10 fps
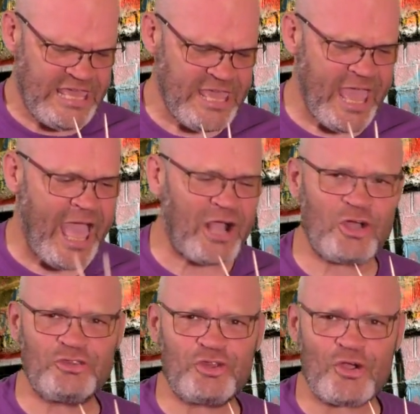yeah, I
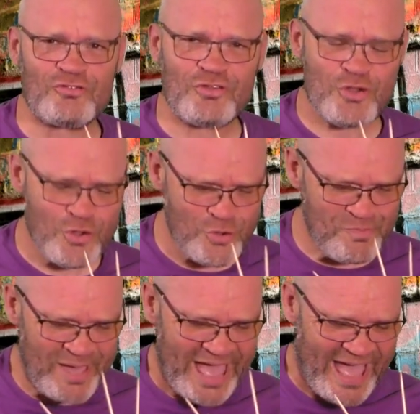got Doctor Who
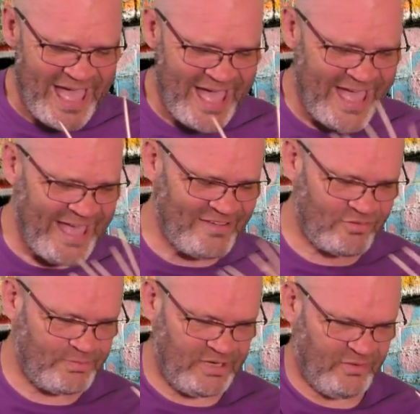
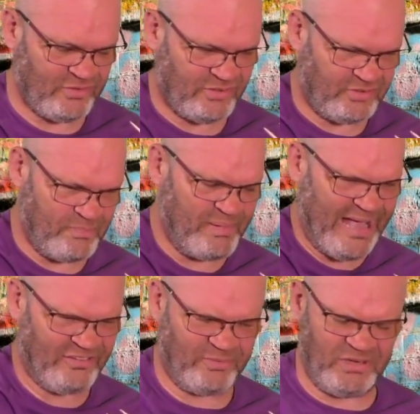badge. But it was just a
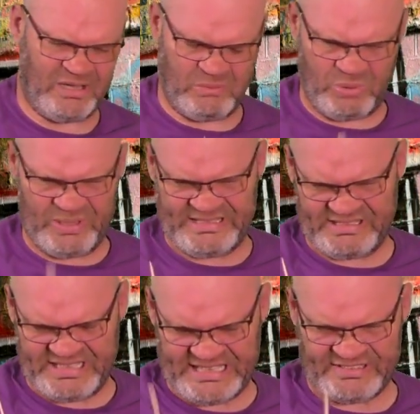badge. I'm like, what is
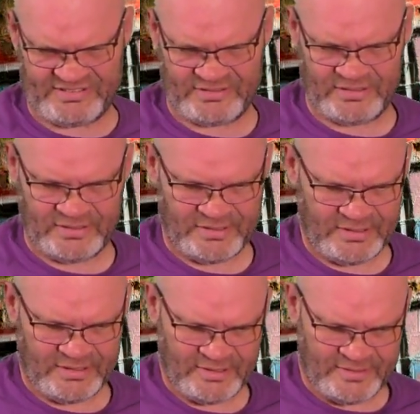this?
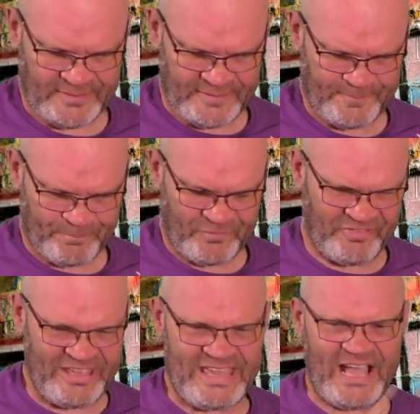I
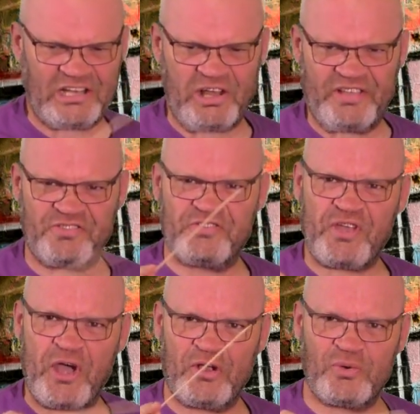think it had like
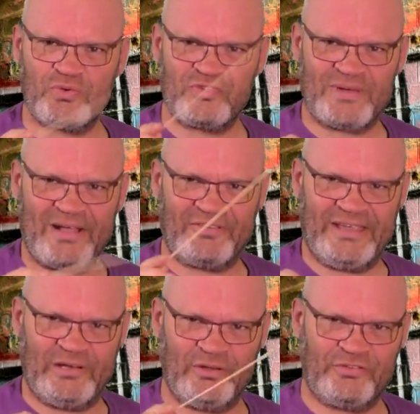circles around
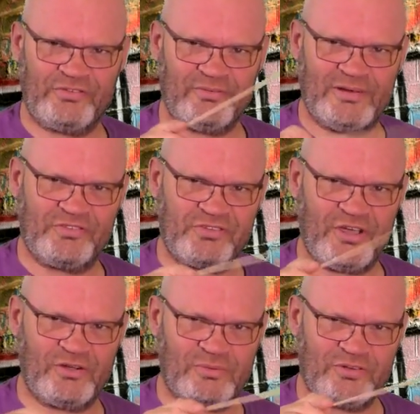it, lots of a
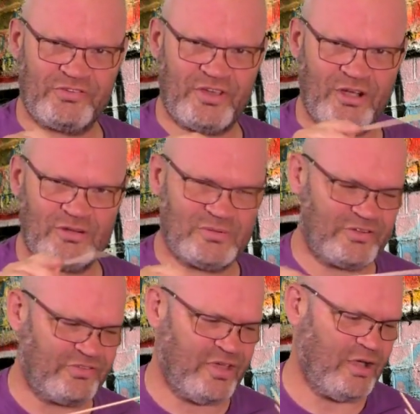circle and a circle and
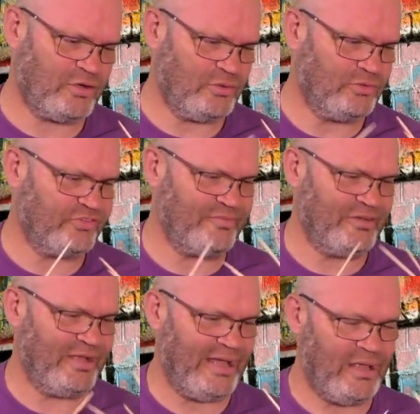a circle, something
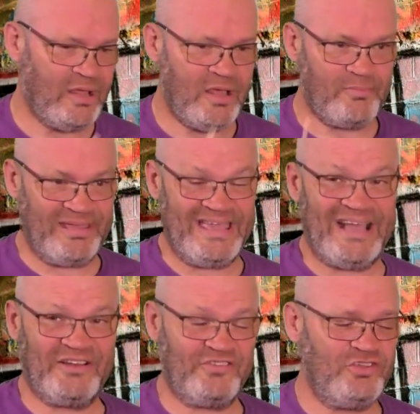like that. But he
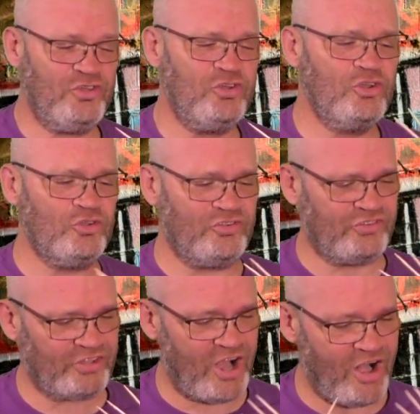had this huge
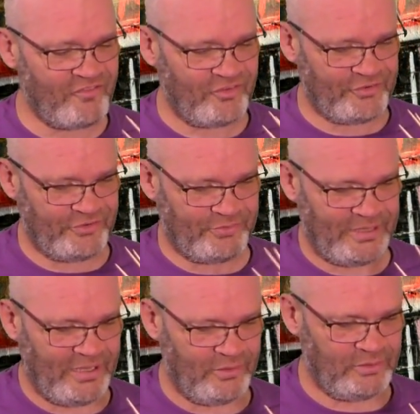scarf on as
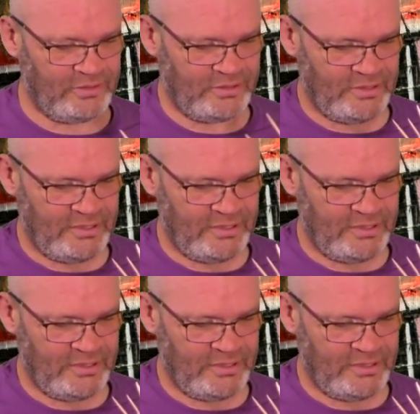well,